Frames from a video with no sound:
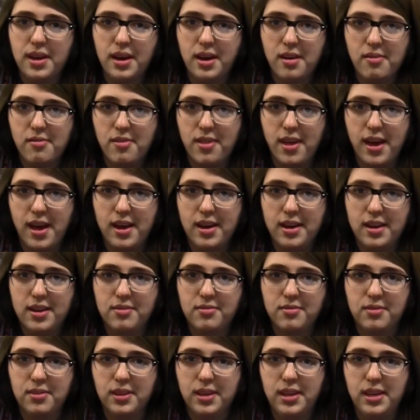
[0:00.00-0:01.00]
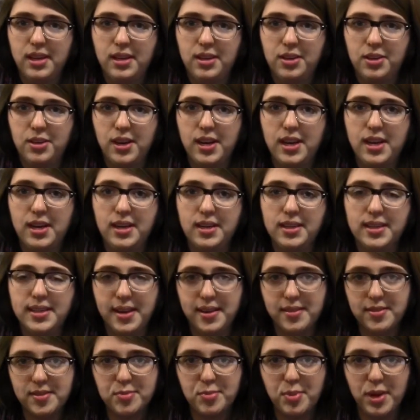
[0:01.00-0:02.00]
of that and really created a
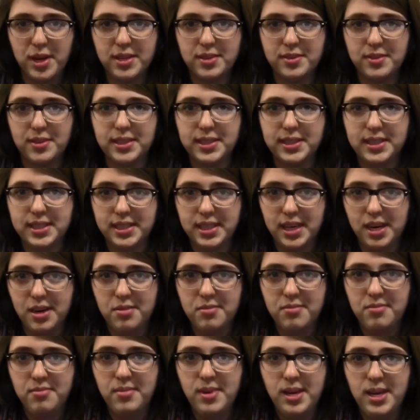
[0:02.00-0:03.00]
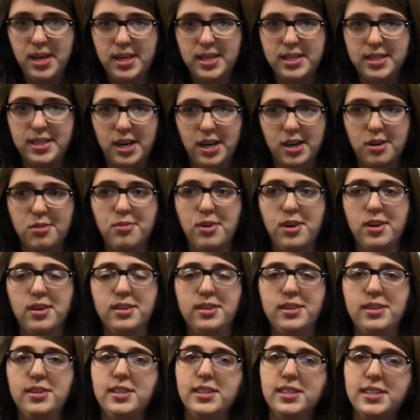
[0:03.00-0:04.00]
safe space for us to come and talk about,
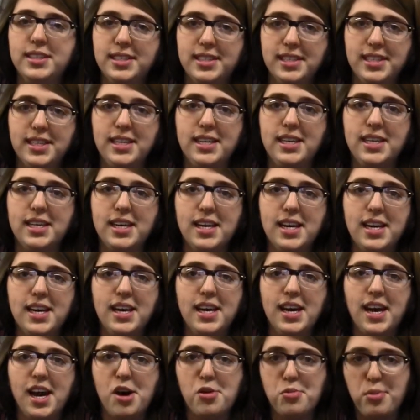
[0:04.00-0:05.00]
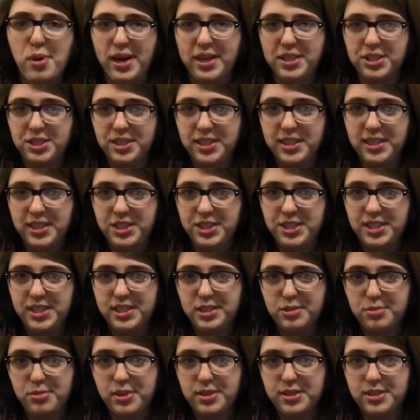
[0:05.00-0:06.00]
and you can see how passionate she
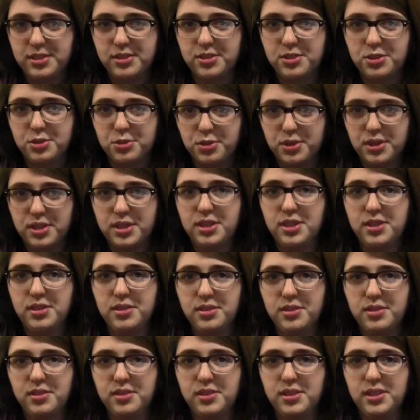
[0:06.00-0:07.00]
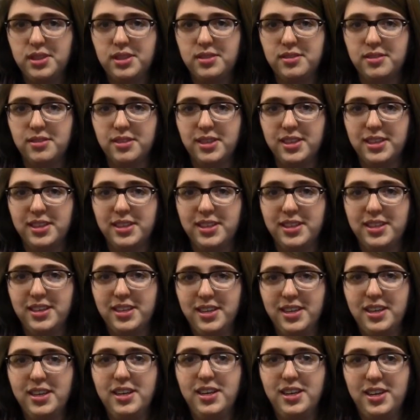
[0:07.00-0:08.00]
is about social work too, which is really
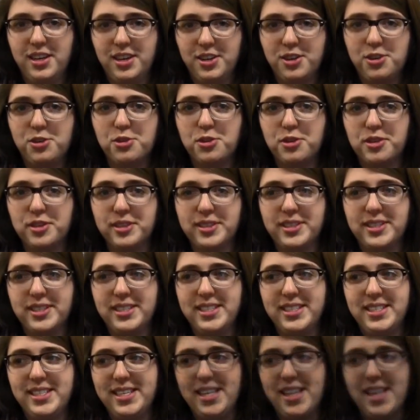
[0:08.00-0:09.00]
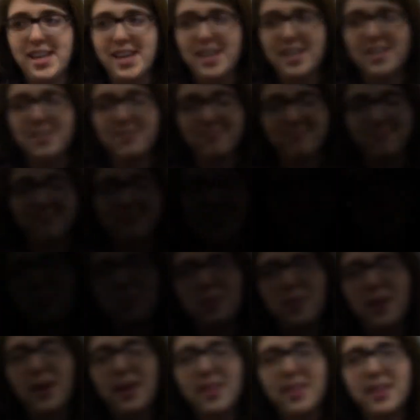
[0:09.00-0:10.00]
cool to see that.
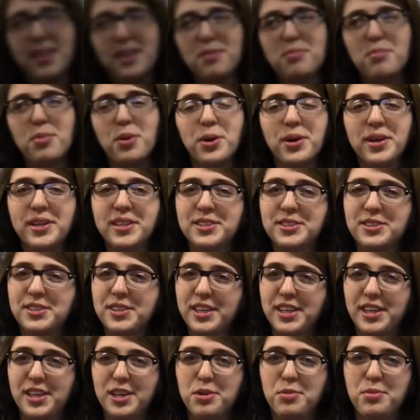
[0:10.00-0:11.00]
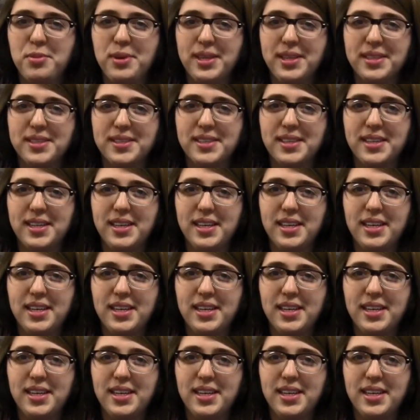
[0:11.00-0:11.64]
I think Point is really good because